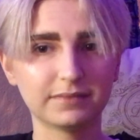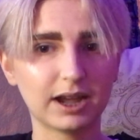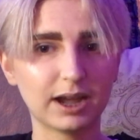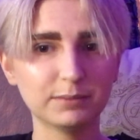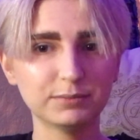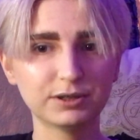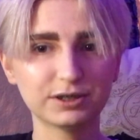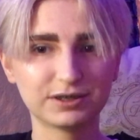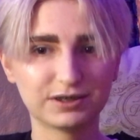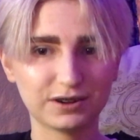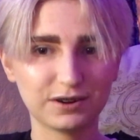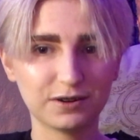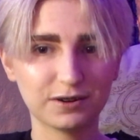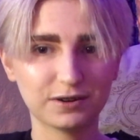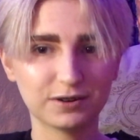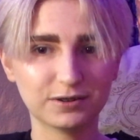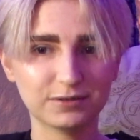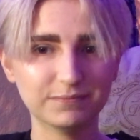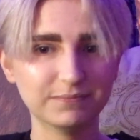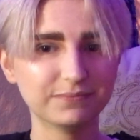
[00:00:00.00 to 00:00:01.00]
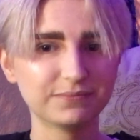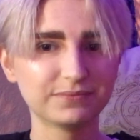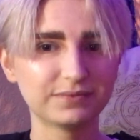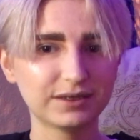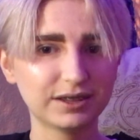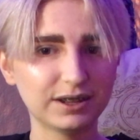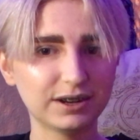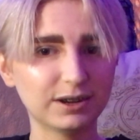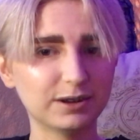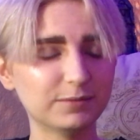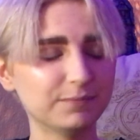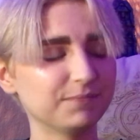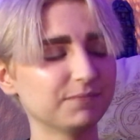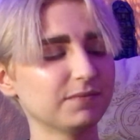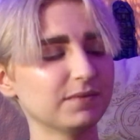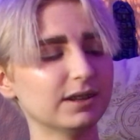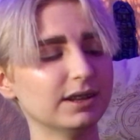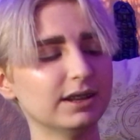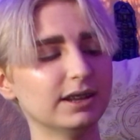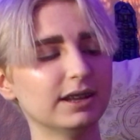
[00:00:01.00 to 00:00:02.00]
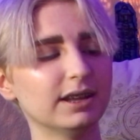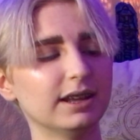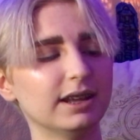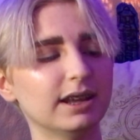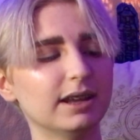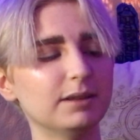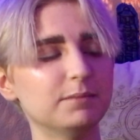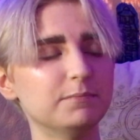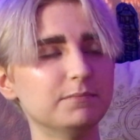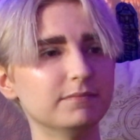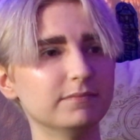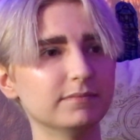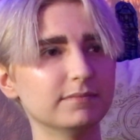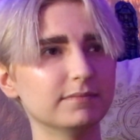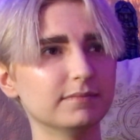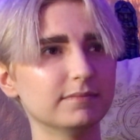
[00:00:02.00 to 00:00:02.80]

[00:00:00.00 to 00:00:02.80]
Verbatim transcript: I'm just a girl you know and